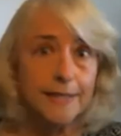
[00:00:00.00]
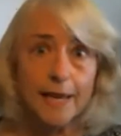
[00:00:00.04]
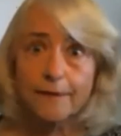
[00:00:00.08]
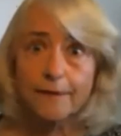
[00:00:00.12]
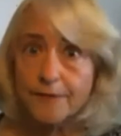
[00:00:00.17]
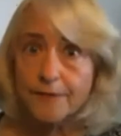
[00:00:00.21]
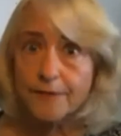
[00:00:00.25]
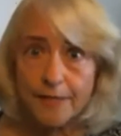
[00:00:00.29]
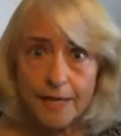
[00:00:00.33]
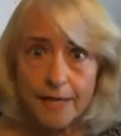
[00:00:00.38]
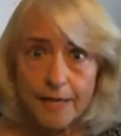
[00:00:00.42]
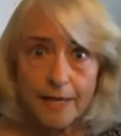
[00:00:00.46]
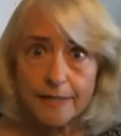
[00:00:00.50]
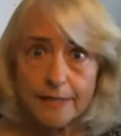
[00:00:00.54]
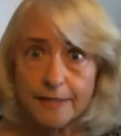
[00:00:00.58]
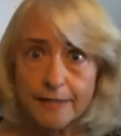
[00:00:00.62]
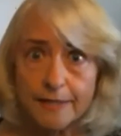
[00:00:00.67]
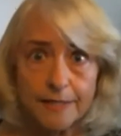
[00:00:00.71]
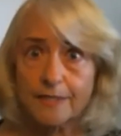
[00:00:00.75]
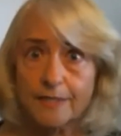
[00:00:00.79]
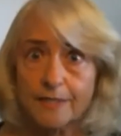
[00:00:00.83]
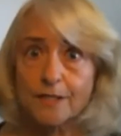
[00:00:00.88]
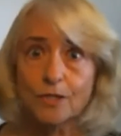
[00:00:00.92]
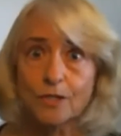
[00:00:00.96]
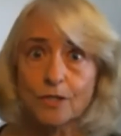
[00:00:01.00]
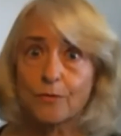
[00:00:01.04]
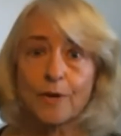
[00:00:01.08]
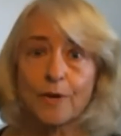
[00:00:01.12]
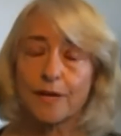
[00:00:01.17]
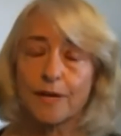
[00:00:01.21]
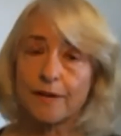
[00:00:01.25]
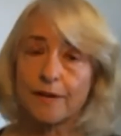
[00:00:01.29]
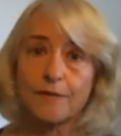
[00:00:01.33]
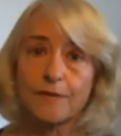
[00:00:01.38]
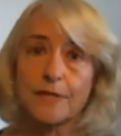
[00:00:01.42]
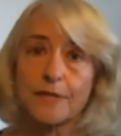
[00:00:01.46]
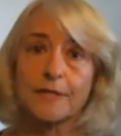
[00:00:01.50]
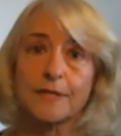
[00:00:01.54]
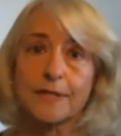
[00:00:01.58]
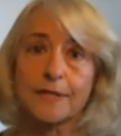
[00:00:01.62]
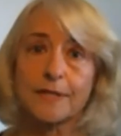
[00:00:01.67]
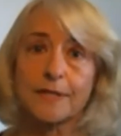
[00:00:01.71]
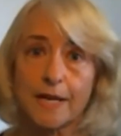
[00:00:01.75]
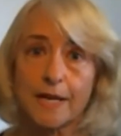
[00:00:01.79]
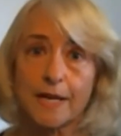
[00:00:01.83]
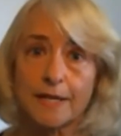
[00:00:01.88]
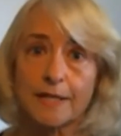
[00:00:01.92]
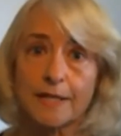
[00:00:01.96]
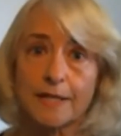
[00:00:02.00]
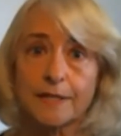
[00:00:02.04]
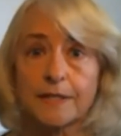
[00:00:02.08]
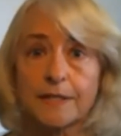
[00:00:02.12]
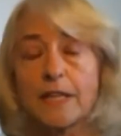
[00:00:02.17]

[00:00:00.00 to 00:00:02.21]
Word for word: F D A doesn't do any of these studies.